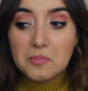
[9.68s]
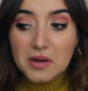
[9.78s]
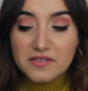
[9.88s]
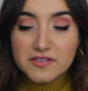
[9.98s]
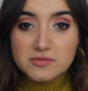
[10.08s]

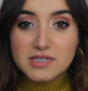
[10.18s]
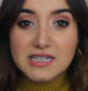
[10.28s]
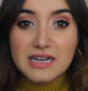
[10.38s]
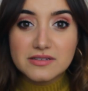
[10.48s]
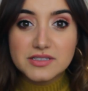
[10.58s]
but I filmed it
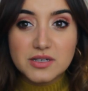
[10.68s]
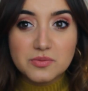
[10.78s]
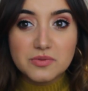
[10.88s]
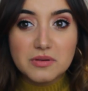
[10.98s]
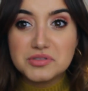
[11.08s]
now, so
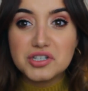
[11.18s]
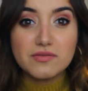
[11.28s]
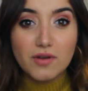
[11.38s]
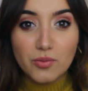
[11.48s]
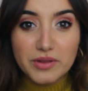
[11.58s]
I'm just
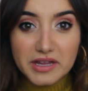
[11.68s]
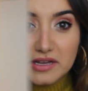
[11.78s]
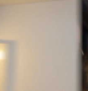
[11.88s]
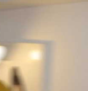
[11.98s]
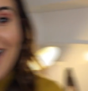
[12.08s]
gonna roll with
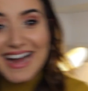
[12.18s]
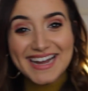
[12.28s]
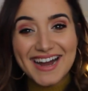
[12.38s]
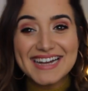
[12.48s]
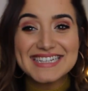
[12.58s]
it. Hi
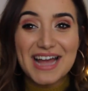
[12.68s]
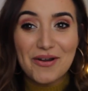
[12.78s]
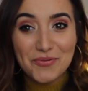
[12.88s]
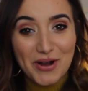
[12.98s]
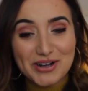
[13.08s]
guys,
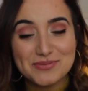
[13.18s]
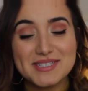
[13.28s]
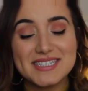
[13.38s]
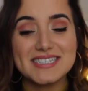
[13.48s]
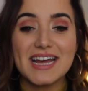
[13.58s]
and welcome
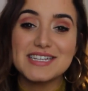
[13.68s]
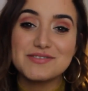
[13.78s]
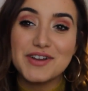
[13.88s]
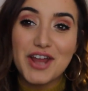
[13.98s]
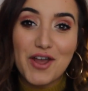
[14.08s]
to today's
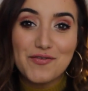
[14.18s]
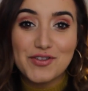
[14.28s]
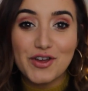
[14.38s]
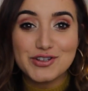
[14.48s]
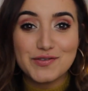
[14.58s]
video.
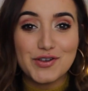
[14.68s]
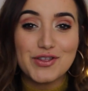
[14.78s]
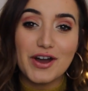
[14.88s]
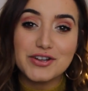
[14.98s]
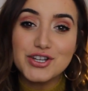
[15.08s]
For those of you
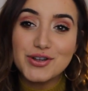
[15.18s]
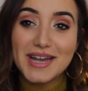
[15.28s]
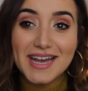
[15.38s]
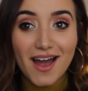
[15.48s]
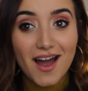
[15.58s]
that are new
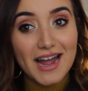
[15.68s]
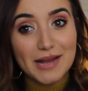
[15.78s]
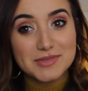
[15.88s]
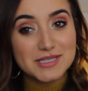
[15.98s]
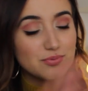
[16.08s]
here, I
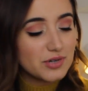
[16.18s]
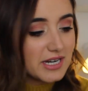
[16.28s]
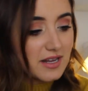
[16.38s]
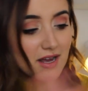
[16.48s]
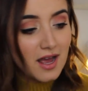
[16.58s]
am
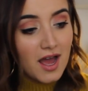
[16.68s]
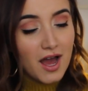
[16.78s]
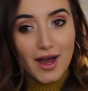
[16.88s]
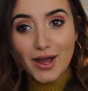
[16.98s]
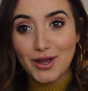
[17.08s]
Sabrina.
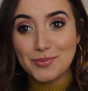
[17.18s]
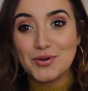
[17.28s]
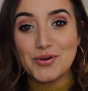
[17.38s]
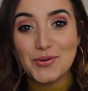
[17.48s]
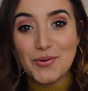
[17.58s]
I hope
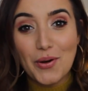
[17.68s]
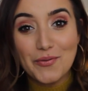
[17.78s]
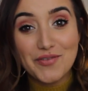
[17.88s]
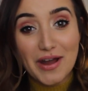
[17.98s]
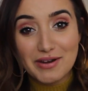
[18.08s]
you're all
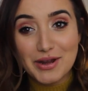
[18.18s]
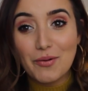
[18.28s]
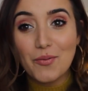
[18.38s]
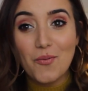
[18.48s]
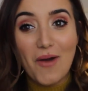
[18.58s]
very
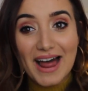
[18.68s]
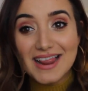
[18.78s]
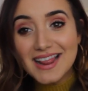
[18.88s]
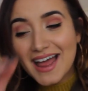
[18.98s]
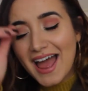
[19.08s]

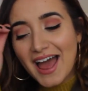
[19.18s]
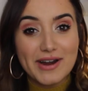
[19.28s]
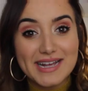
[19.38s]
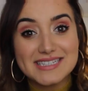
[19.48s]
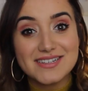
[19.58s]
well.
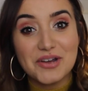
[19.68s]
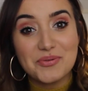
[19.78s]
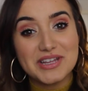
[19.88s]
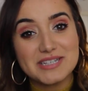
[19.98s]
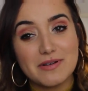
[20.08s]
Before I get started
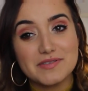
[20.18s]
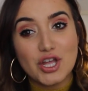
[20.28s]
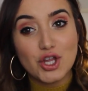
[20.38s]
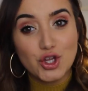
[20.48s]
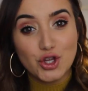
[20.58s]
with this
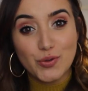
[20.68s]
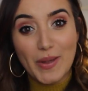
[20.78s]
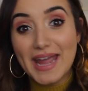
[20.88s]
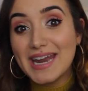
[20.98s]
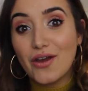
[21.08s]
month's
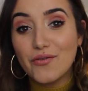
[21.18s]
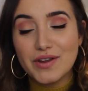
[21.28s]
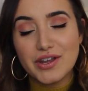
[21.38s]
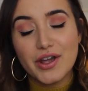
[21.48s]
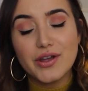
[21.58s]
new in
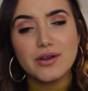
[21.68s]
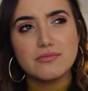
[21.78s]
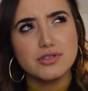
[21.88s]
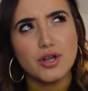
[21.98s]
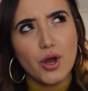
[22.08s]
video,
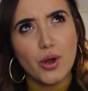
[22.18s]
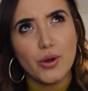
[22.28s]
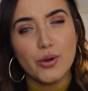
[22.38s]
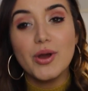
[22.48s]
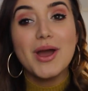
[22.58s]

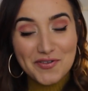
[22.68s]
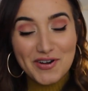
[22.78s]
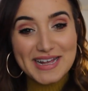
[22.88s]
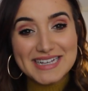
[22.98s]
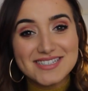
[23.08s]
no. Before
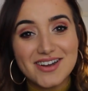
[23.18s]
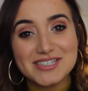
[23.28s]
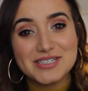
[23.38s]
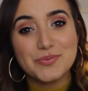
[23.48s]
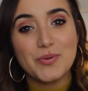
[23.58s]
I get
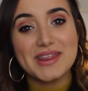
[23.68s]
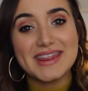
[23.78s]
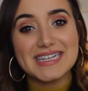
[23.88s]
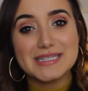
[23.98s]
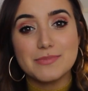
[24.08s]
started with
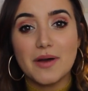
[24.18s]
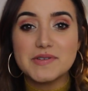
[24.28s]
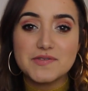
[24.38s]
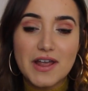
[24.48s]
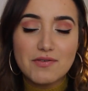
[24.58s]
this
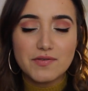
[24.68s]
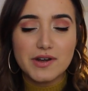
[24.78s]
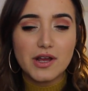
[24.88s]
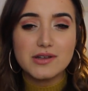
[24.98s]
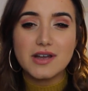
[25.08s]
month's favourite
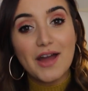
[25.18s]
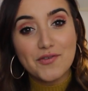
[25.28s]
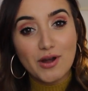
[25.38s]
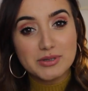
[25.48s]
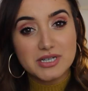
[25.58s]
videos, I
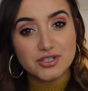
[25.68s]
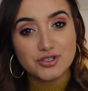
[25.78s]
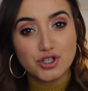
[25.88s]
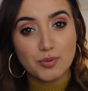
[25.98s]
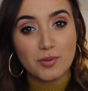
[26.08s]
thought I would touch
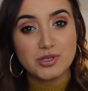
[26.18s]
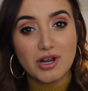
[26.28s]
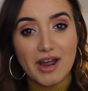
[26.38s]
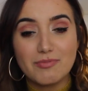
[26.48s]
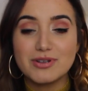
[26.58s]
on a topic which
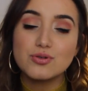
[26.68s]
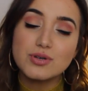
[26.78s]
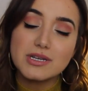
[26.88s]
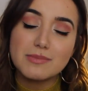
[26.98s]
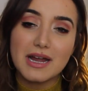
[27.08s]
I have been
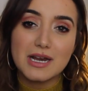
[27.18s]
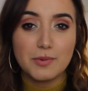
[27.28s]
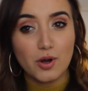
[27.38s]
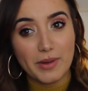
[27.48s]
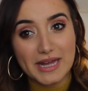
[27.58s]
talking about a little
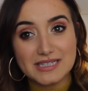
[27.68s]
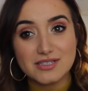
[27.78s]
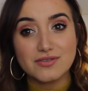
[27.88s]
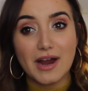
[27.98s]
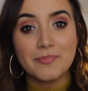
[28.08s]
bit on my
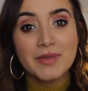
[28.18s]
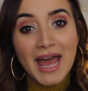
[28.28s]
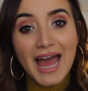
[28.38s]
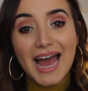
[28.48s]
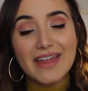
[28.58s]
Instagram,
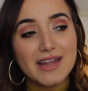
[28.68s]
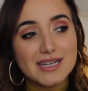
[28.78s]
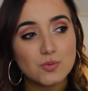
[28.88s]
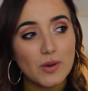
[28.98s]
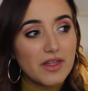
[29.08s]
and
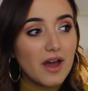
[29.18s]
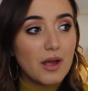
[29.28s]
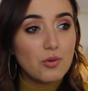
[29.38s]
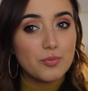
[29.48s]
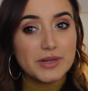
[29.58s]
that's whether
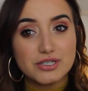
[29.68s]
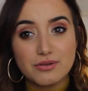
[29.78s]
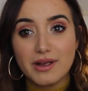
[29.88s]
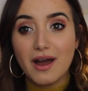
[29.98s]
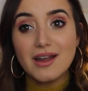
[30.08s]
I will be
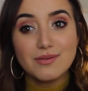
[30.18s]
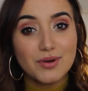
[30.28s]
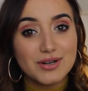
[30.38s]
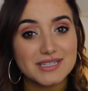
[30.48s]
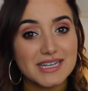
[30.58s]
doing
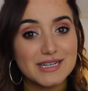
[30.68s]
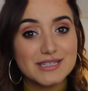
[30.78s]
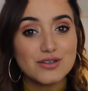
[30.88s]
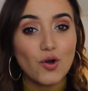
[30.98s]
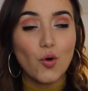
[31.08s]

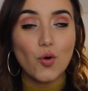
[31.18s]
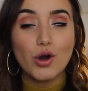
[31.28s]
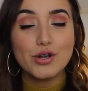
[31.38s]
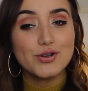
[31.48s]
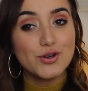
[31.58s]
unboxings
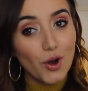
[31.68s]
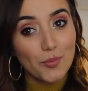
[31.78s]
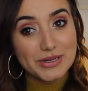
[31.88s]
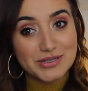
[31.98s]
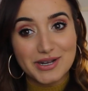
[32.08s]
or
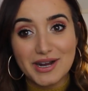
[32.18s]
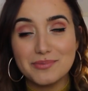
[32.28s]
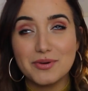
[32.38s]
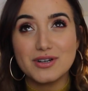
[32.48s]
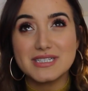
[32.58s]
not be doing
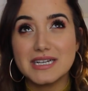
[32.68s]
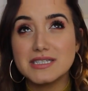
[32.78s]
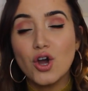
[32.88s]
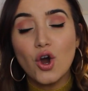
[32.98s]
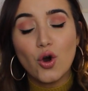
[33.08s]

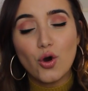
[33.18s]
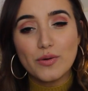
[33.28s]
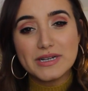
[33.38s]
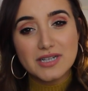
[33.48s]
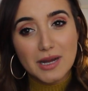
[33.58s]
unboxings,
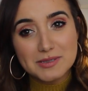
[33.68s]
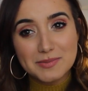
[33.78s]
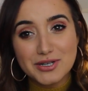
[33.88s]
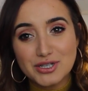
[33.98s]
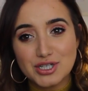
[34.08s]
or in terms of
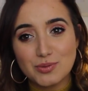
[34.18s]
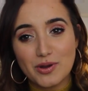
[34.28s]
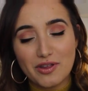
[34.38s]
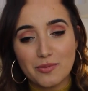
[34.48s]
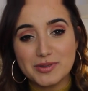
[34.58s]
my YouTube,
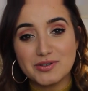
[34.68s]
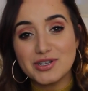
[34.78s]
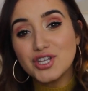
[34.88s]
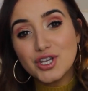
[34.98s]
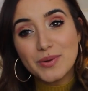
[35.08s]
whether I'll be
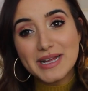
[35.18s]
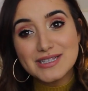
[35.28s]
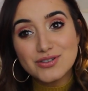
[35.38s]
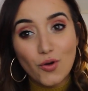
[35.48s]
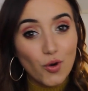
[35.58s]
doing new
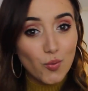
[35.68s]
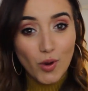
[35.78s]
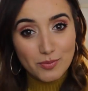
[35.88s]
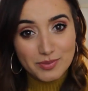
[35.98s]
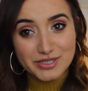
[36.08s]
ins or
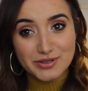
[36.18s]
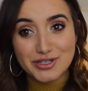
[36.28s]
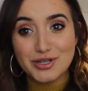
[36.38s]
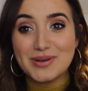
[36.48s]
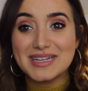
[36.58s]
won't be
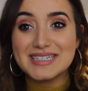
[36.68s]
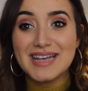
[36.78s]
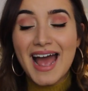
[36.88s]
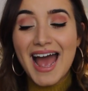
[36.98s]
doing new ins,